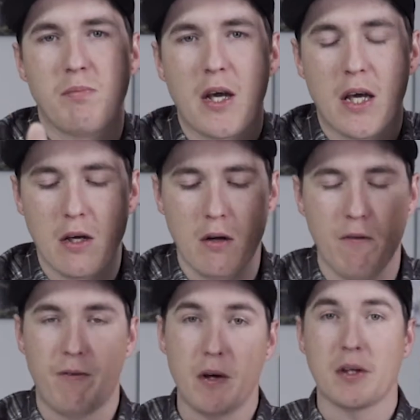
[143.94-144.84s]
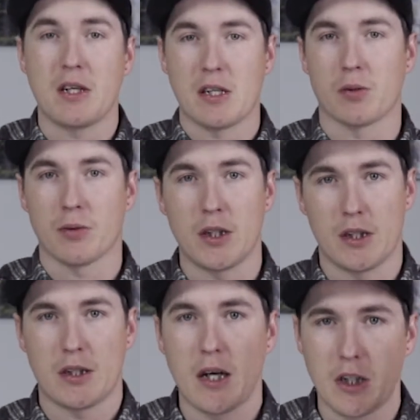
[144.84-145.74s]
making you feel the
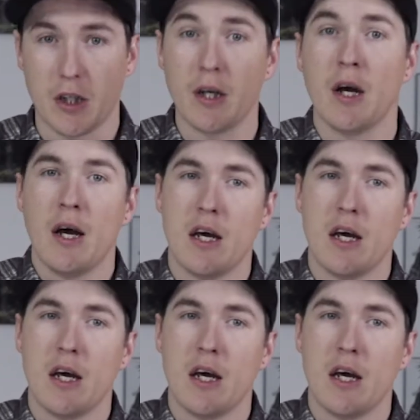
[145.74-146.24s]
disorientation.